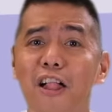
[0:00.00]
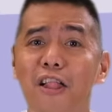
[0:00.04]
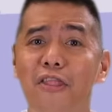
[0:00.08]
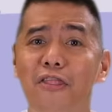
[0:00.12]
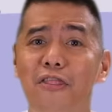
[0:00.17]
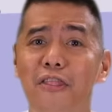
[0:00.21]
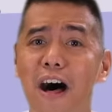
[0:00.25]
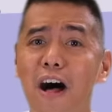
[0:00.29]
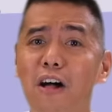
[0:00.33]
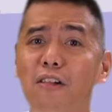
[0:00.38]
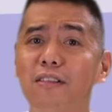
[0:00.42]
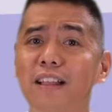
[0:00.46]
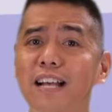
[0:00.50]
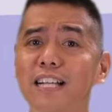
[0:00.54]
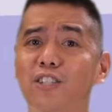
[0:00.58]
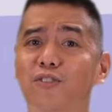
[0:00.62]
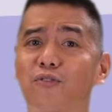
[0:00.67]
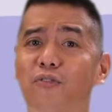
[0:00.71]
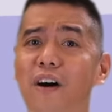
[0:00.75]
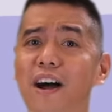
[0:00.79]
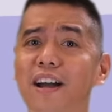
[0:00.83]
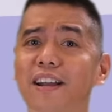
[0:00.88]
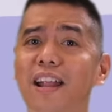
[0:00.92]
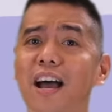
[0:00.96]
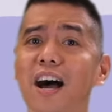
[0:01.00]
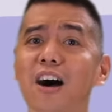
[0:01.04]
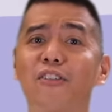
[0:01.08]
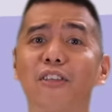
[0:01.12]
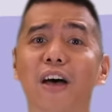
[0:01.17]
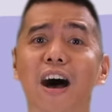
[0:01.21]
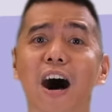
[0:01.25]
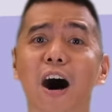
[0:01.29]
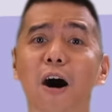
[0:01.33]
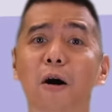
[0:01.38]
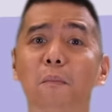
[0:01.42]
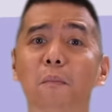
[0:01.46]
Now let's find out
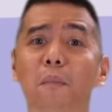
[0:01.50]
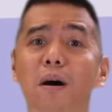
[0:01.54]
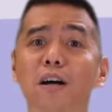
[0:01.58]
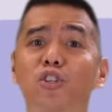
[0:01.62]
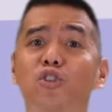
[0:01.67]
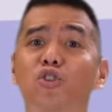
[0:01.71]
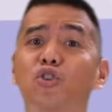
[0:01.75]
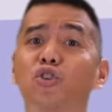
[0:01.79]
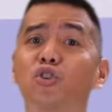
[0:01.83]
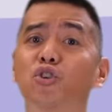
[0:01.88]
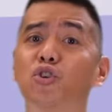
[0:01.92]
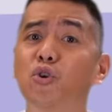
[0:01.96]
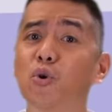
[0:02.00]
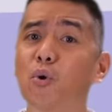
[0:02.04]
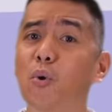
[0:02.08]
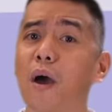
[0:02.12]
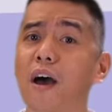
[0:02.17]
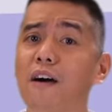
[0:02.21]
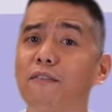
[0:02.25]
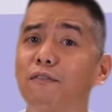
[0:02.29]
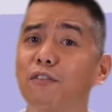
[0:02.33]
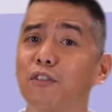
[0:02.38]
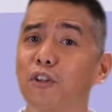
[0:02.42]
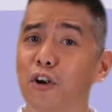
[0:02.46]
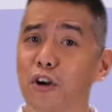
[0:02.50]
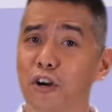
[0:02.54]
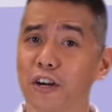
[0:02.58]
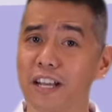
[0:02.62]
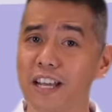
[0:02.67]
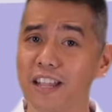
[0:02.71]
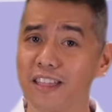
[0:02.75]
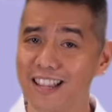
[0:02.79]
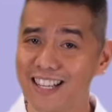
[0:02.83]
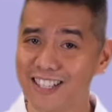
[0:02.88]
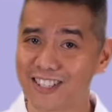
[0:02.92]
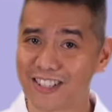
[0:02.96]
how much you have learned
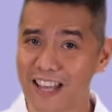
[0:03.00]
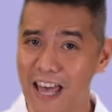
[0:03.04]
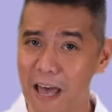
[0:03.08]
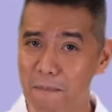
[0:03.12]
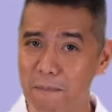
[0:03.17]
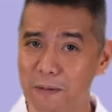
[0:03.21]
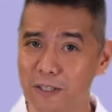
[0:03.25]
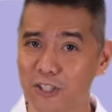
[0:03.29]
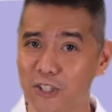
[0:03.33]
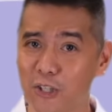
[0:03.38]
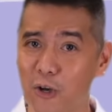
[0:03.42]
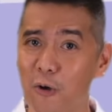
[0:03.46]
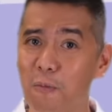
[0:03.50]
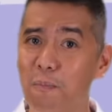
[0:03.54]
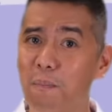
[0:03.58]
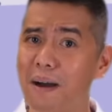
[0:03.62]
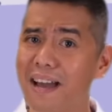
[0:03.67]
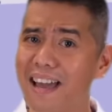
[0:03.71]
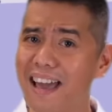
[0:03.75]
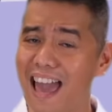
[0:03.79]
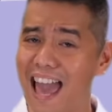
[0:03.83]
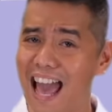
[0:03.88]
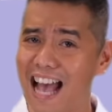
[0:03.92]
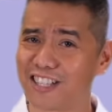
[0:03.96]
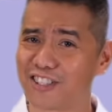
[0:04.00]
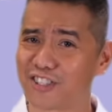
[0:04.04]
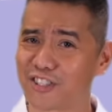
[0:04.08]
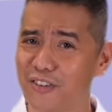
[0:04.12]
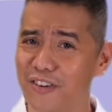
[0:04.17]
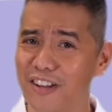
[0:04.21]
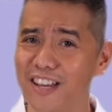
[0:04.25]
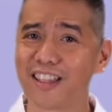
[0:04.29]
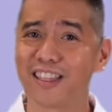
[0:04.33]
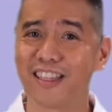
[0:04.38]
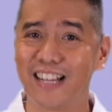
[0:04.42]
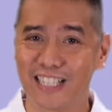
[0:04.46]
in this episode by
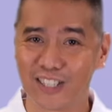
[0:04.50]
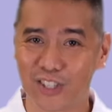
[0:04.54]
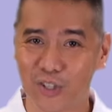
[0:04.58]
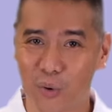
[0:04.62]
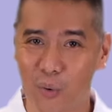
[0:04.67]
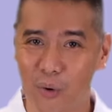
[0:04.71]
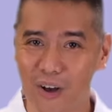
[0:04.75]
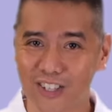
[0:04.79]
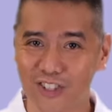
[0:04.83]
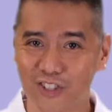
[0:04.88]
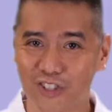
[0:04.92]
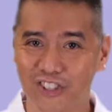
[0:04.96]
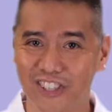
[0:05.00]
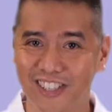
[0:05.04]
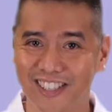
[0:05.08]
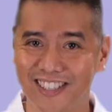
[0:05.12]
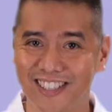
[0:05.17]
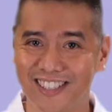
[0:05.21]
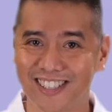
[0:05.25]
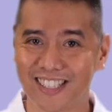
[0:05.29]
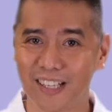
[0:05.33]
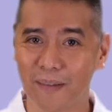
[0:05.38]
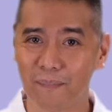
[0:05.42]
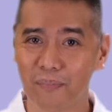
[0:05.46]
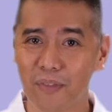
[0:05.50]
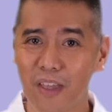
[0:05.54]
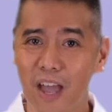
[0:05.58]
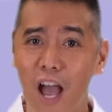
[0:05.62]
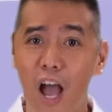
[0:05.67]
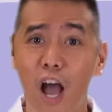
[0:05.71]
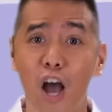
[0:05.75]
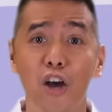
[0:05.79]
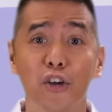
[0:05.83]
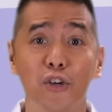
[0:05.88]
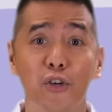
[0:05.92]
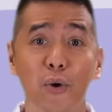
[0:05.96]
answering these questions.
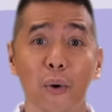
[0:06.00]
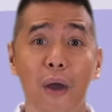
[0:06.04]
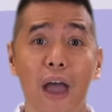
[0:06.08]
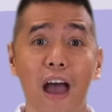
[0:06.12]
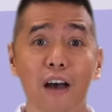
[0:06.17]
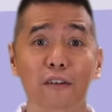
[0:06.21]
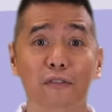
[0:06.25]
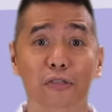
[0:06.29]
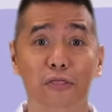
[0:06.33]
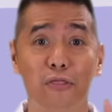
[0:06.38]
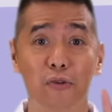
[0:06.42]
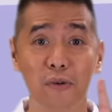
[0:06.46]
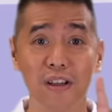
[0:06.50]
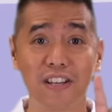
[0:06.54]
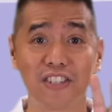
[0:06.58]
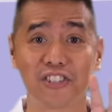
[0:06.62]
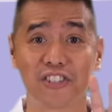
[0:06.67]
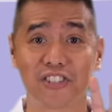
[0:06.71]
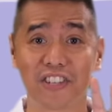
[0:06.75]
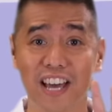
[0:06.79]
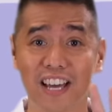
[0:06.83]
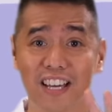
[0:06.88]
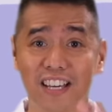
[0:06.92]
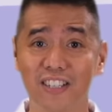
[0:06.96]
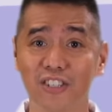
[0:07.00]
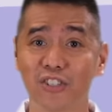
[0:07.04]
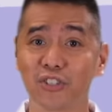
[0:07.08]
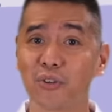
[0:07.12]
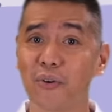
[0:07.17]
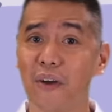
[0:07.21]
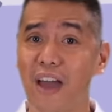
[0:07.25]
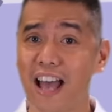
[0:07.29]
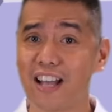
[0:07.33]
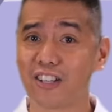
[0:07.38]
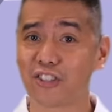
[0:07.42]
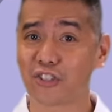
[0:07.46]
You have 3 seconds
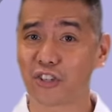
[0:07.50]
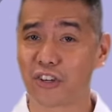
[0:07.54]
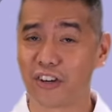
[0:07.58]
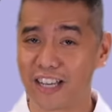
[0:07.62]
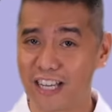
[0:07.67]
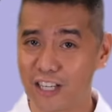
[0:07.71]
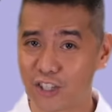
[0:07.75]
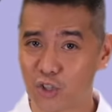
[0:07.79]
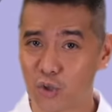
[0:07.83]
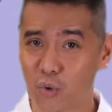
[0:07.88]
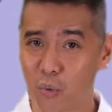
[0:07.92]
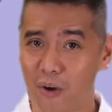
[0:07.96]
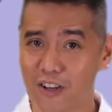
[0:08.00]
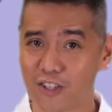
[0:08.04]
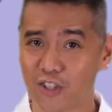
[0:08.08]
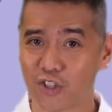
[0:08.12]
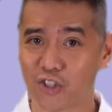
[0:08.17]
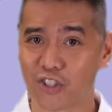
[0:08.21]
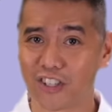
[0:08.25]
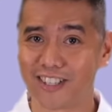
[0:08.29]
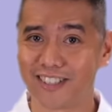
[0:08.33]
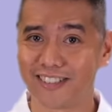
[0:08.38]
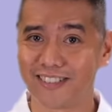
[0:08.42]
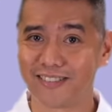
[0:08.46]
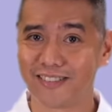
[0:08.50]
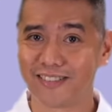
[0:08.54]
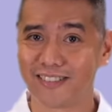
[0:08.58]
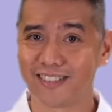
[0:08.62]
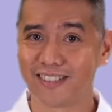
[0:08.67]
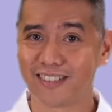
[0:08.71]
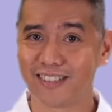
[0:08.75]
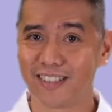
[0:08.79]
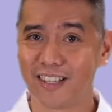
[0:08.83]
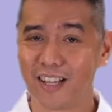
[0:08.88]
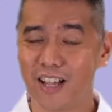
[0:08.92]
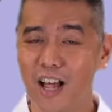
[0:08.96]
to answer each question.
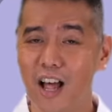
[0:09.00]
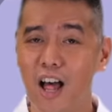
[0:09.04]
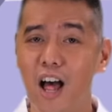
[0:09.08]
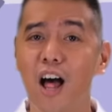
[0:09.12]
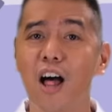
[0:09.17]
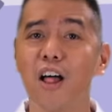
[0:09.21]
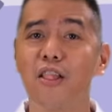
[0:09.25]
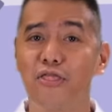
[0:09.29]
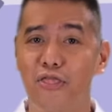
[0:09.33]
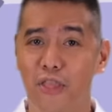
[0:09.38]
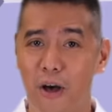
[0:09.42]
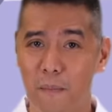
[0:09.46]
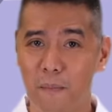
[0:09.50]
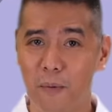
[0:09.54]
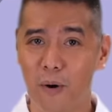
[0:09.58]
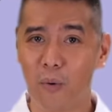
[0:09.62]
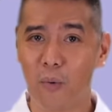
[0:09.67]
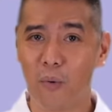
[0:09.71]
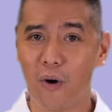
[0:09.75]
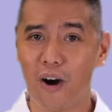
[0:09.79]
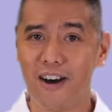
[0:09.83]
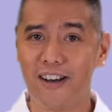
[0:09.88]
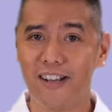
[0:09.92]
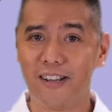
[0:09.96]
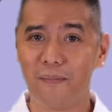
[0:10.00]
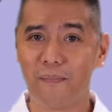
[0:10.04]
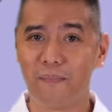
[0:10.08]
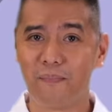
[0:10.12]
Number 1.